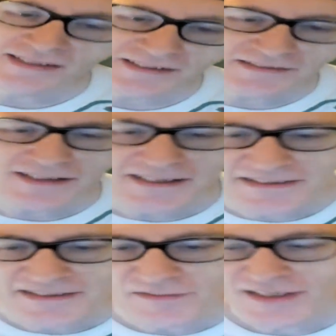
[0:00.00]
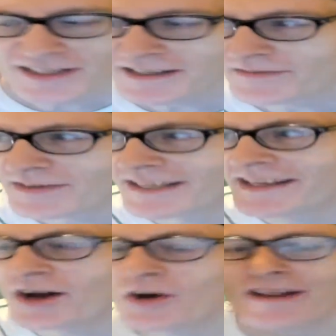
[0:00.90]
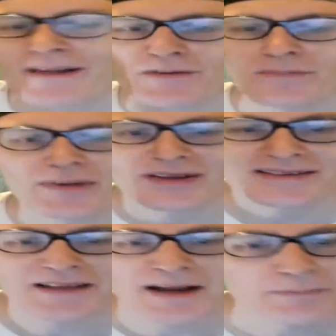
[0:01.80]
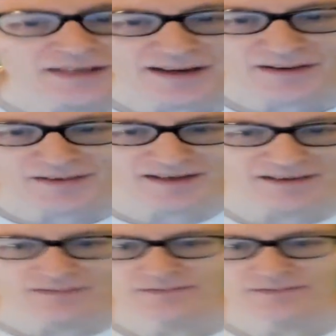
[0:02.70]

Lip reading: there's like a 7-Eleven on every bus stop down there.